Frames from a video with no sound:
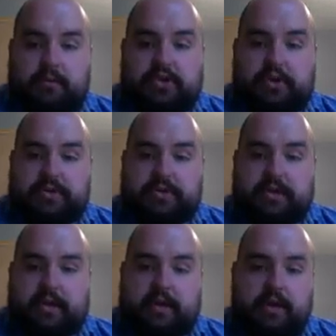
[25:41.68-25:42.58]
which you can
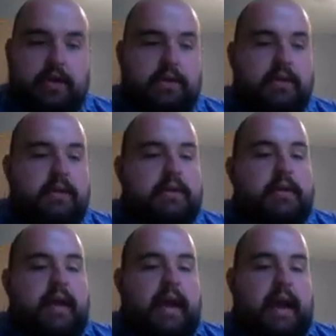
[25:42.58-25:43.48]
see here,
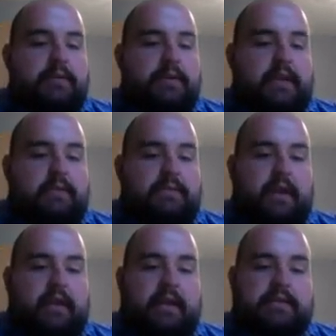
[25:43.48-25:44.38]
after they
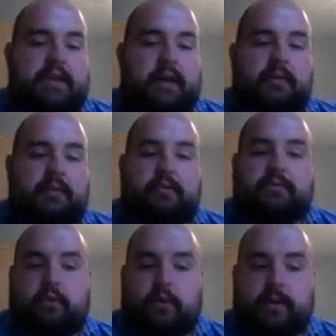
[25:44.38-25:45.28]
defeated an Islamic
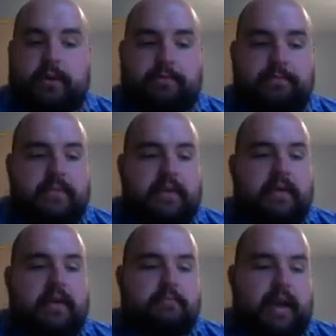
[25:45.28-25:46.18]
reformer.
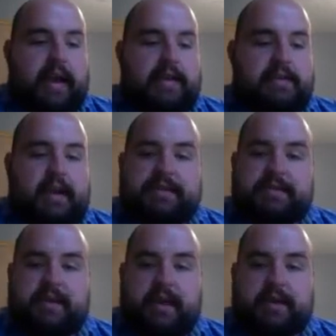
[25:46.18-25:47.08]
By
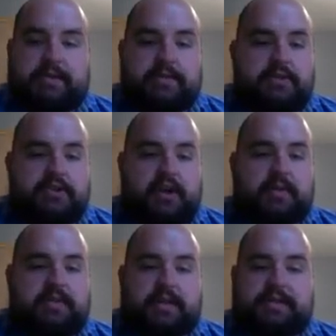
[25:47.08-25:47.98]
1886, the
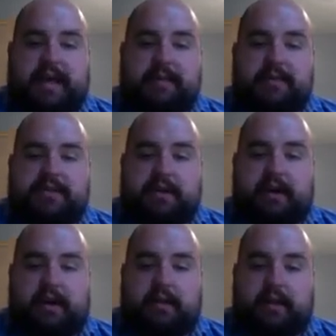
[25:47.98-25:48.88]
Germans had established the
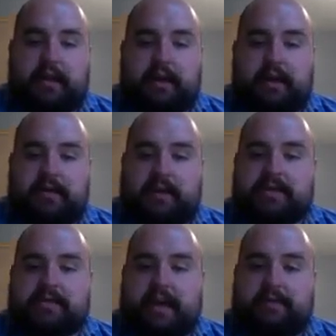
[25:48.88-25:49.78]
colony of
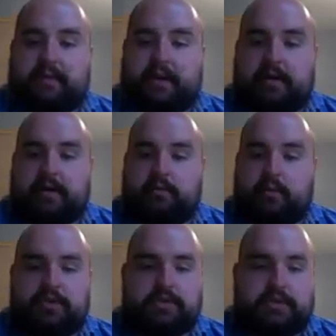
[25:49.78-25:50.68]
East Africa,
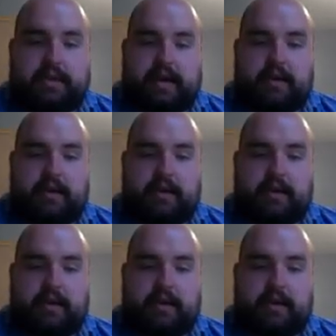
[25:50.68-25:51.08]
which you can see down